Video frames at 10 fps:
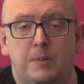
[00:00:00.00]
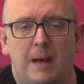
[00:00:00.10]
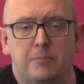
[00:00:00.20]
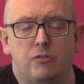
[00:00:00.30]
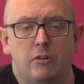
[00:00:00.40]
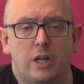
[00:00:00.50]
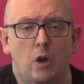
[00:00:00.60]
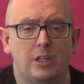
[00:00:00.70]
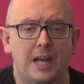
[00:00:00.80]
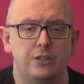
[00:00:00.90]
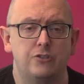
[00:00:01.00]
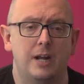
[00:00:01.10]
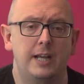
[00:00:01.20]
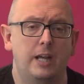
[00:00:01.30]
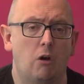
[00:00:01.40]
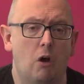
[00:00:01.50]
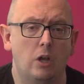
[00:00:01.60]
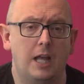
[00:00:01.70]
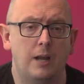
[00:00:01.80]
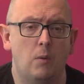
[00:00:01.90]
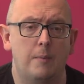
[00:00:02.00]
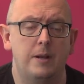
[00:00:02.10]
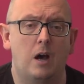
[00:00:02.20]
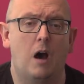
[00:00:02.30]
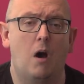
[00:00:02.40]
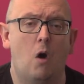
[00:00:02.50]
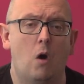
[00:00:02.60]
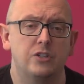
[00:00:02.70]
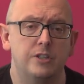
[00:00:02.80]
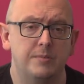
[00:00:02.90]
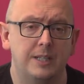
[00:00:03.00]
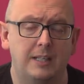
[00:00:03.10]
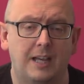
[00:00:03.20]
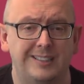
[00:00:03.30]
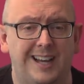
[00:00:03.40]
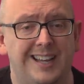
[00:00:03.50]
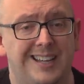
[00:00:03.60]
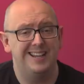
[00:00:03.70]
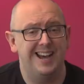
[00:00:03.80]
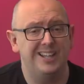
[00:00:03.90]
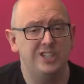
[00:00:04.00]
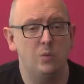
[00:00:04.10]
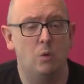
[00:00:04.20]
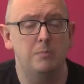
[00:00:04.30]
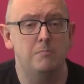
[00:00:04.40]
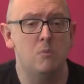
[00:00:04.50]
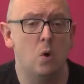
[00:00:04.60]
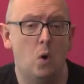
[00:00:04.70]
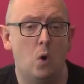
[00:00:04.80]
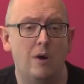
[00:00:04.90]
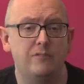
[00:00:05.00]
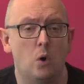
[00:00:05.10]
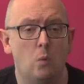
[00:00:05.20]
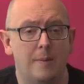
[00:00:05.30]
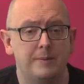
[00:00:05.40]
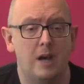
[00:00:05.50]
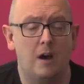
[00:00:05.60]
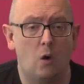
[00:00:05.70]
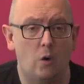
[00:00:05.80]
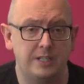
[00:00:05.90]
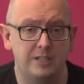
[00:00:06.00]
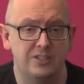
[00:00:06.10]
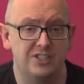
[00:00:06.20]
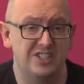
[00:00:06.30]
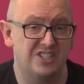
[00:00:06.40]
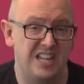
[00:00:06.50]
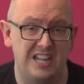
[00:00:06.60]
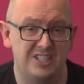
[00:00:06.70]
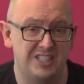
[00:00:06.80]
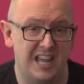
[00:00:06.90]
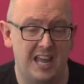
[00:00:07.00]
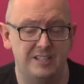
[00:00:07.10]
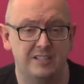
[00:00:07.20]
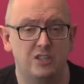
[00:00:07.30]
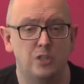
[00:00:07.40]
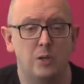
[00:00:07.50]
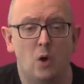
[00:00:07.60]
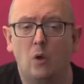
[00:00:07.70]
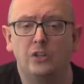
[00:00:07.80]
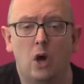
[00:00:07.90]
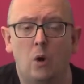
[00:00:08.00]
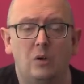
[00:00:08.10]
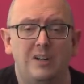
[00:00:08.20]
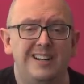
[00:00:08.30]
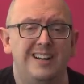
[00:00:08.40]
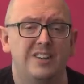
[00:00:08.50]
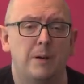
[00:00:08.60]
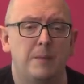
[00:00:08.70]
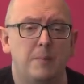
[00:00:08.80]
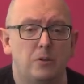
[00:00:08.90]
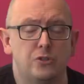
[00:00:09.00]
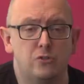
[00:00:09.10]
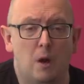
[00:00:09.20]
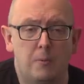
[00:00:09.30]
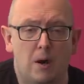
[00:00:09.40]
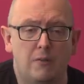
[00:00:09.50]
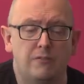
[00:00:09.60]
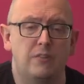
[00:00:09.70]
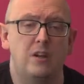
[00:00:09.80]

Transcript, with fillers: perhaps you are running online training or online webinar or something like that, and you want more of your webinar audience to stay to the end, because we all know that people drop off